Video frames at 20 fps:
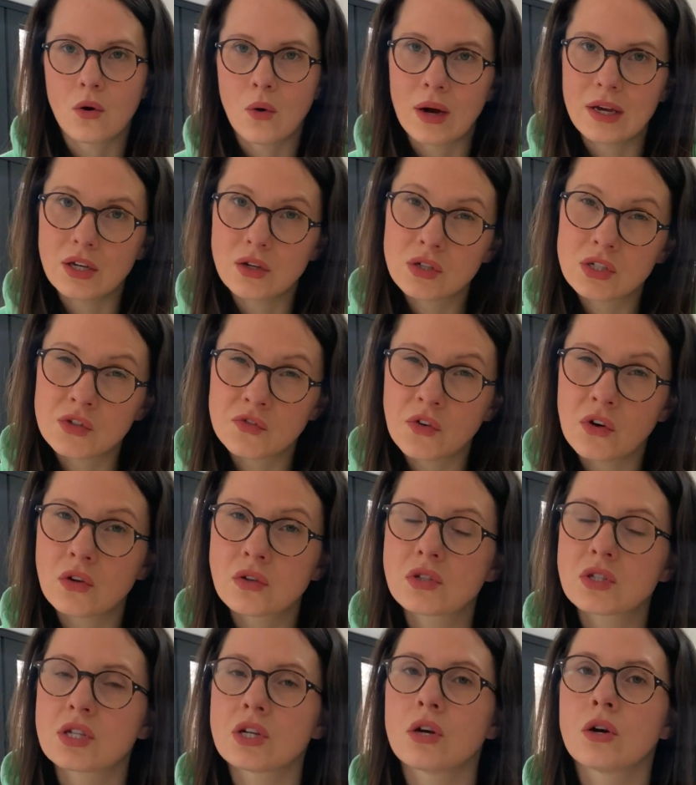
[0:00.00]
quite useful.
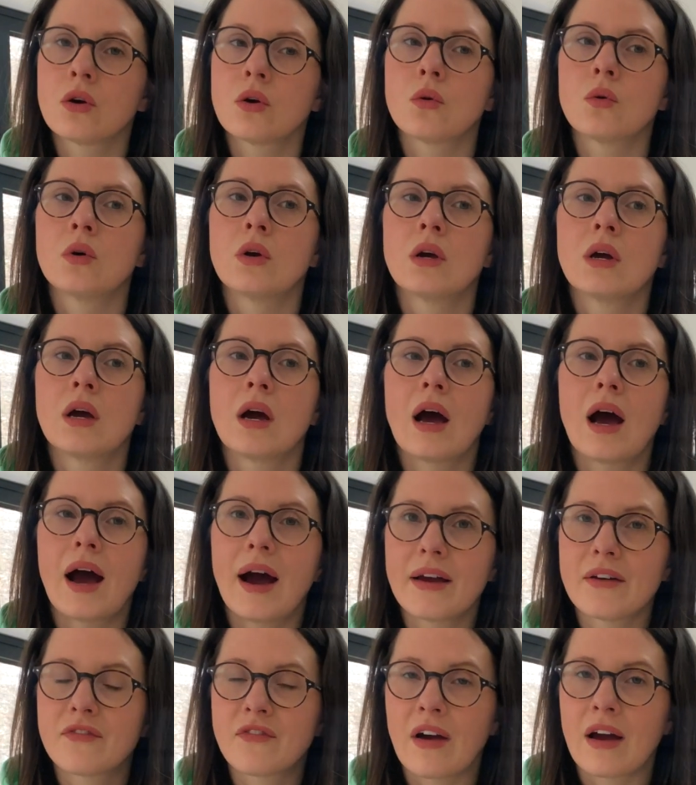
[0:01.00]
So
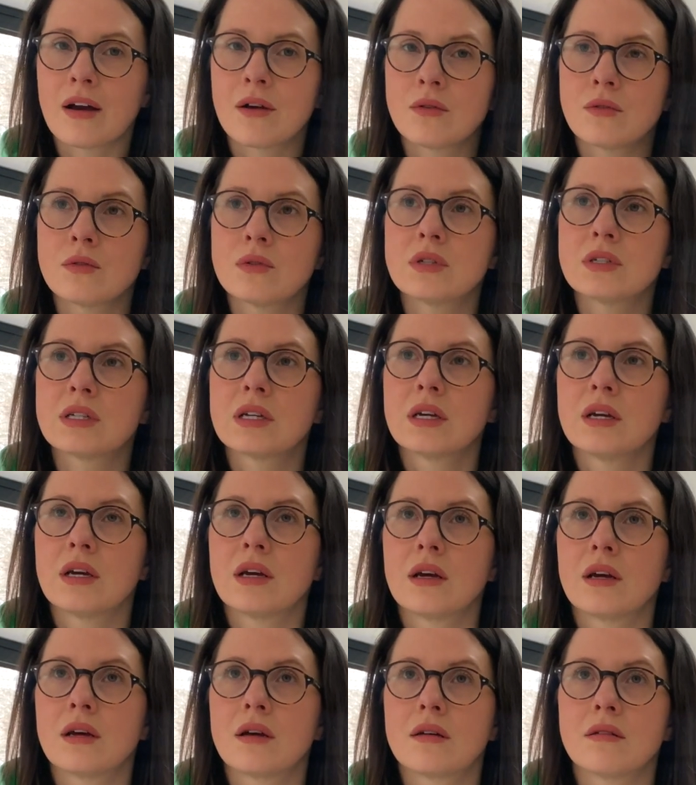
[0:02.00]
I found
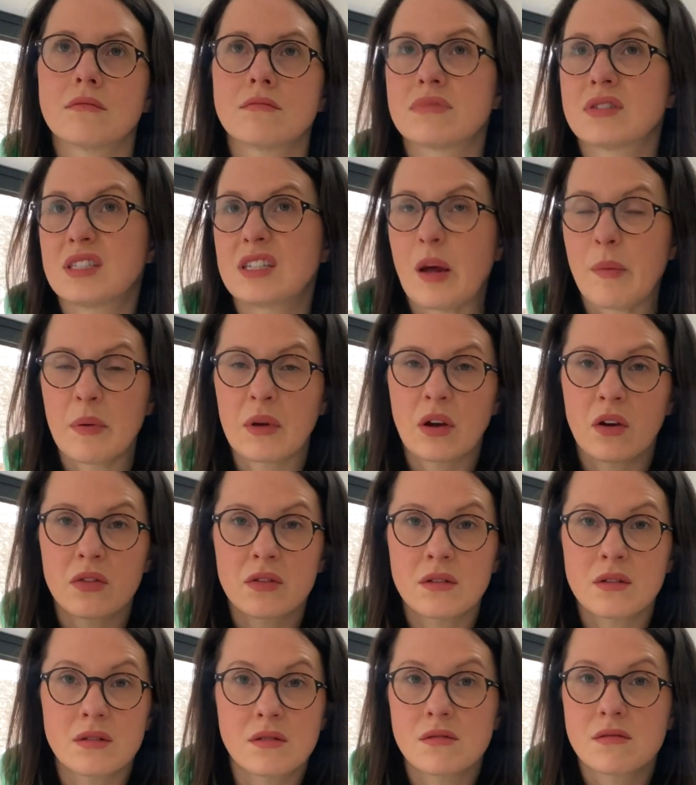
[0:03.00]
stepping
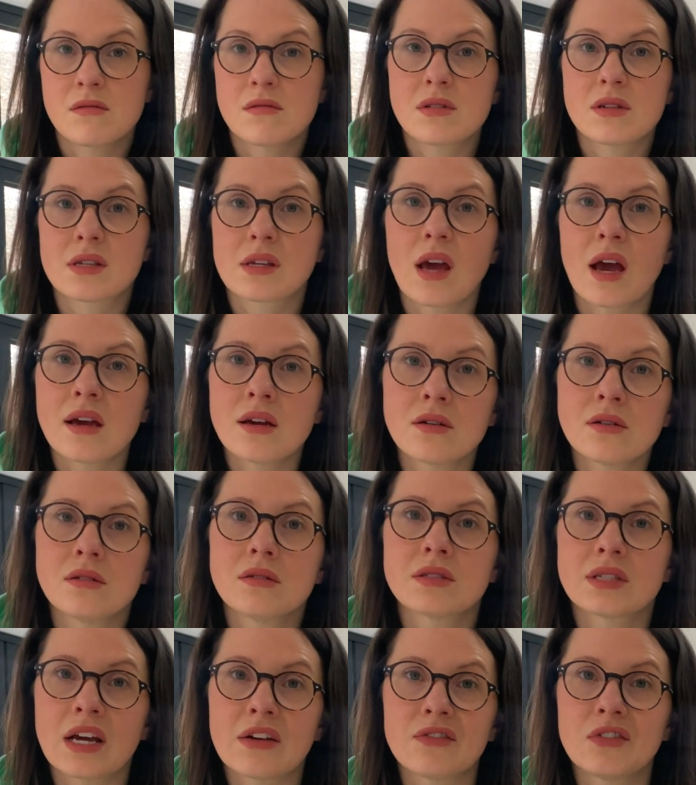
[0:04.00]
on the
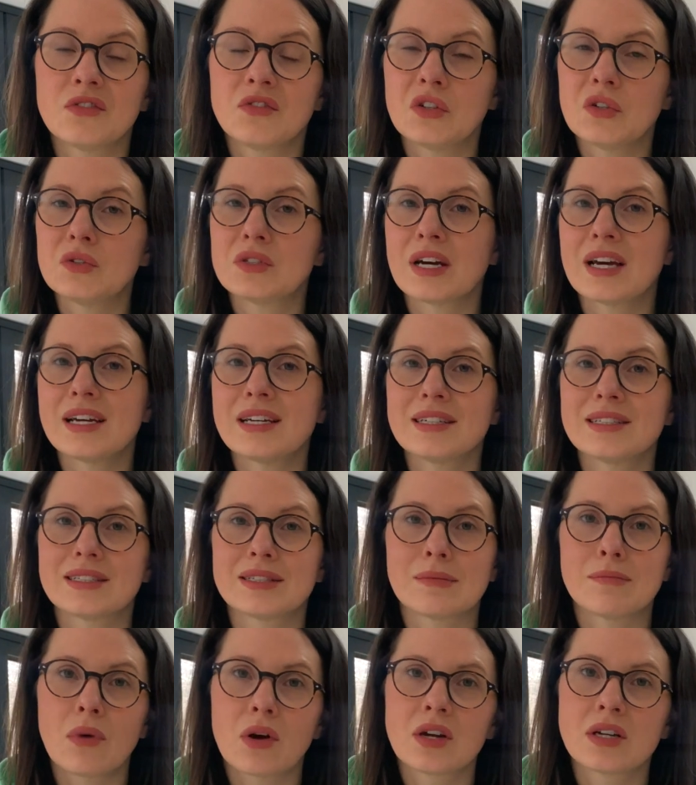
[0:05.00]
scales every few days
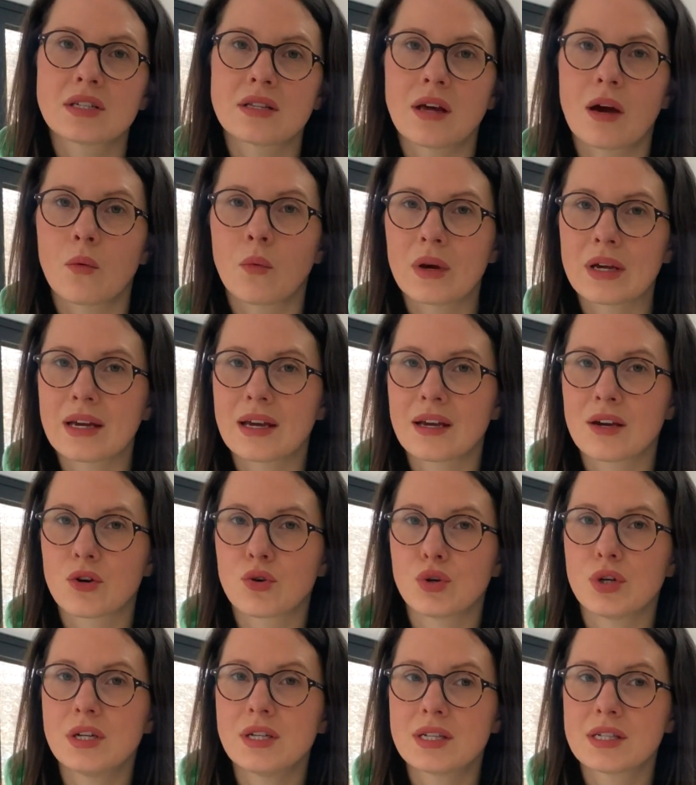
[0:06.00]
to monitor that weight
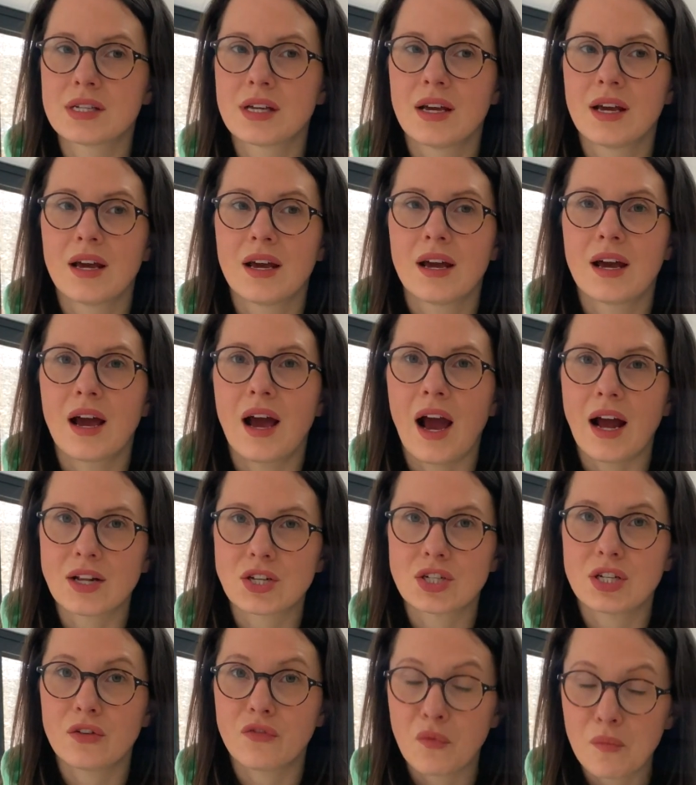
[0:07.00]
increase
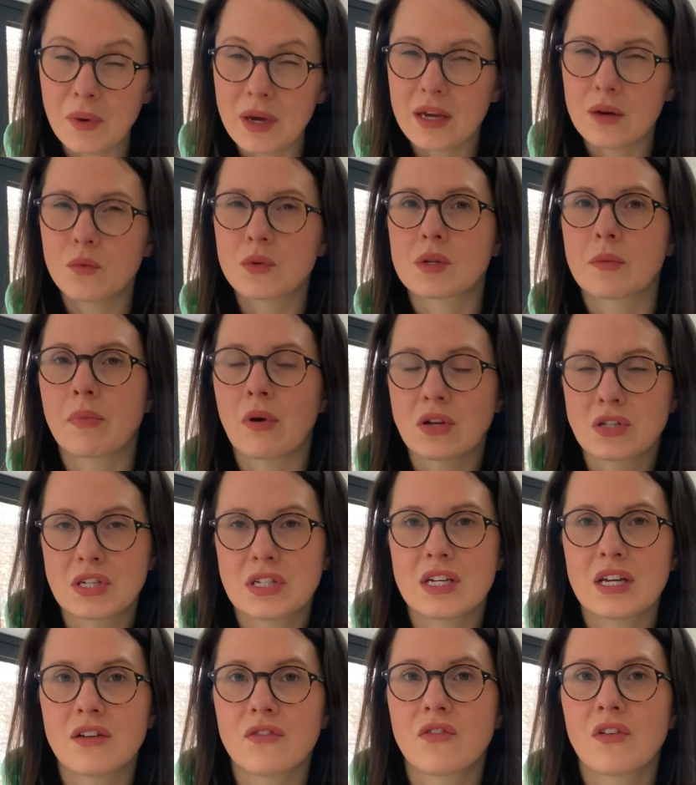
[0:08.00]
actually for me was a
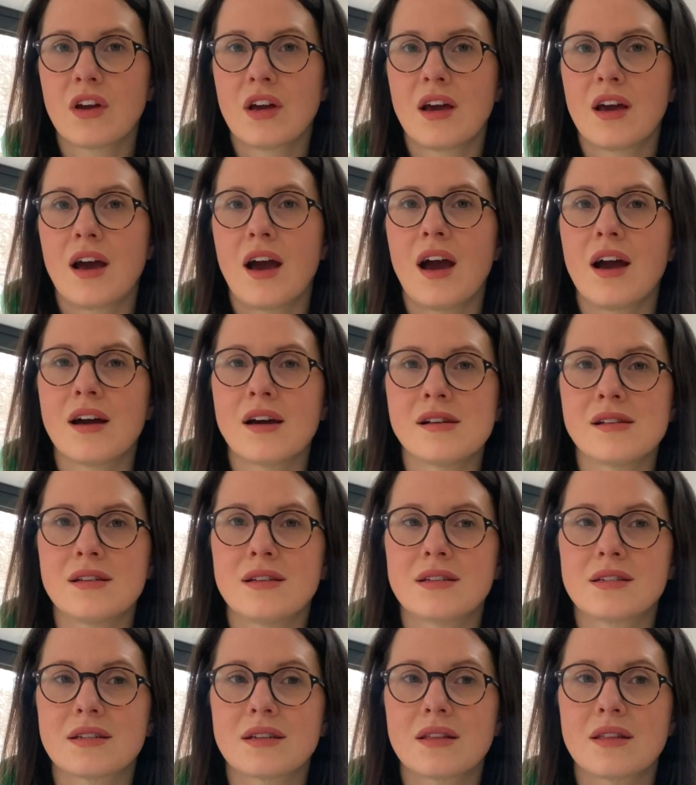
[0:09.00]
positive.
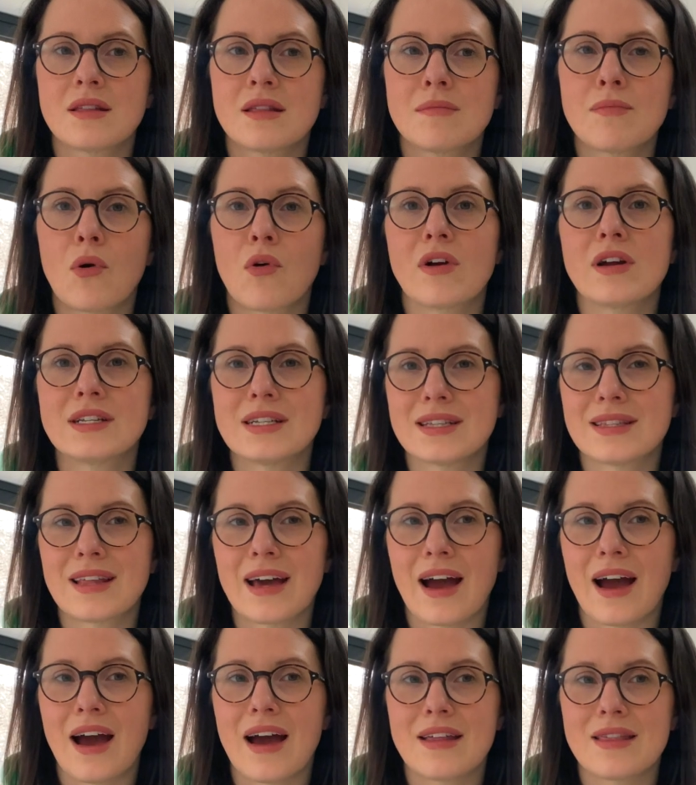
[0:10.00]
And the more I did
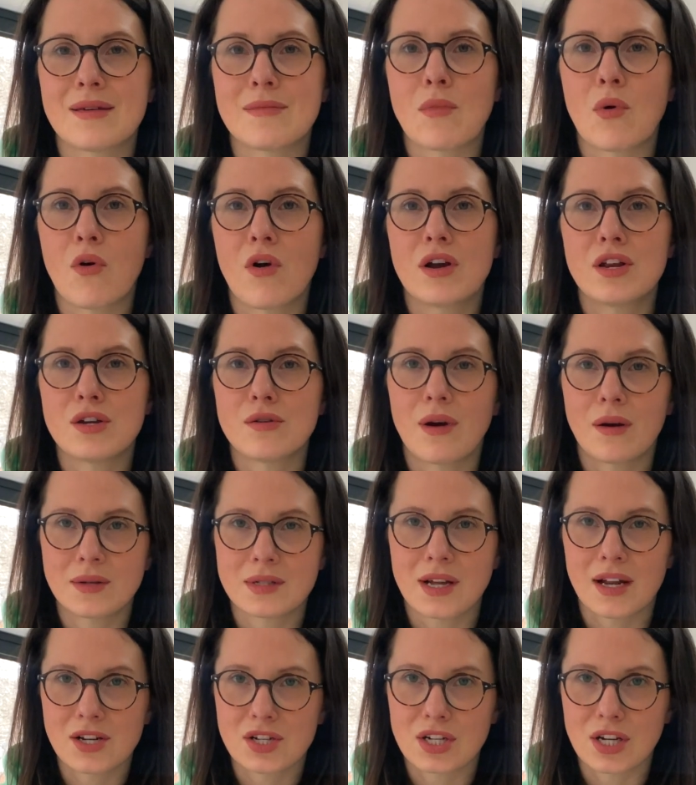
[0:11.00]
that, the more I knew I
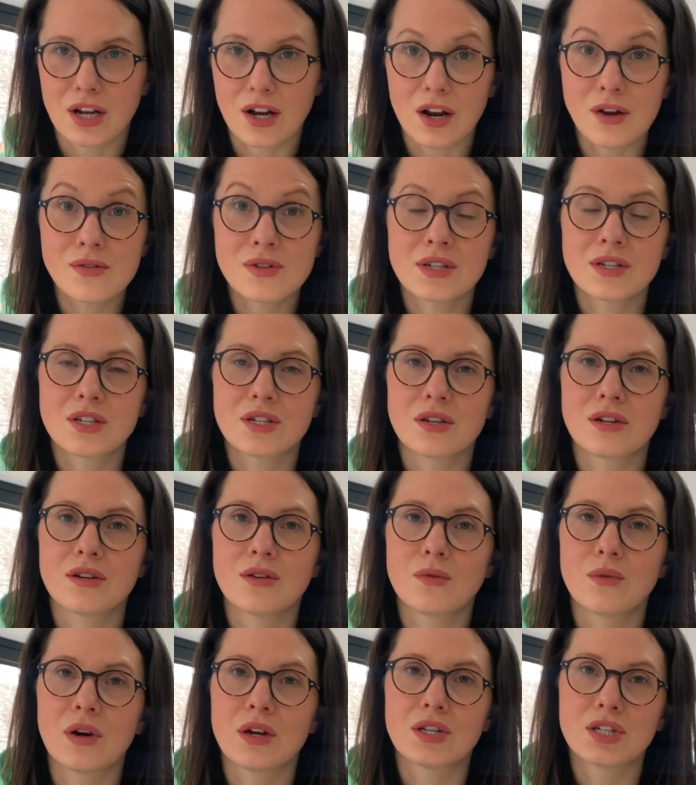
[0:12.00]
was actually closer
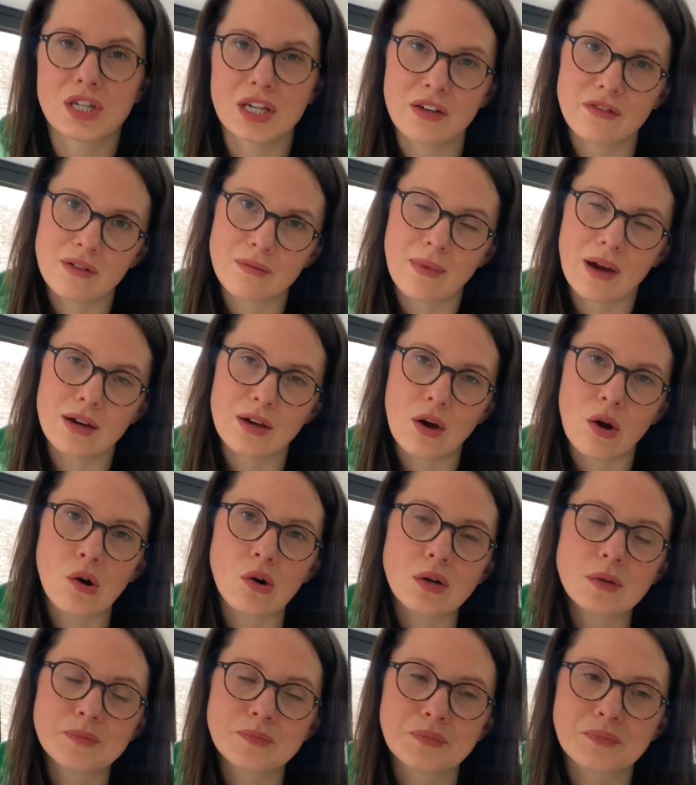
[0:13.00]
to achieving my
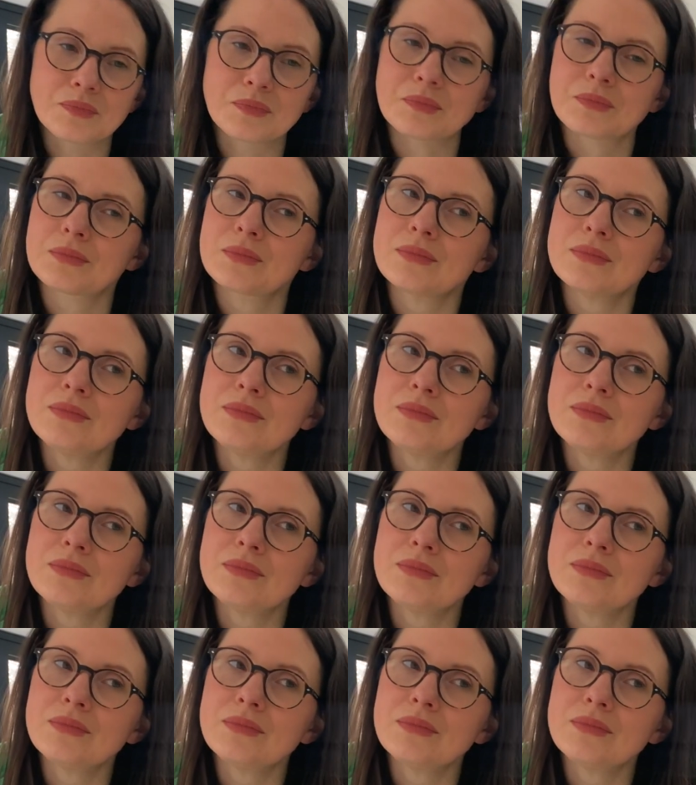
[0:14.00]
goal.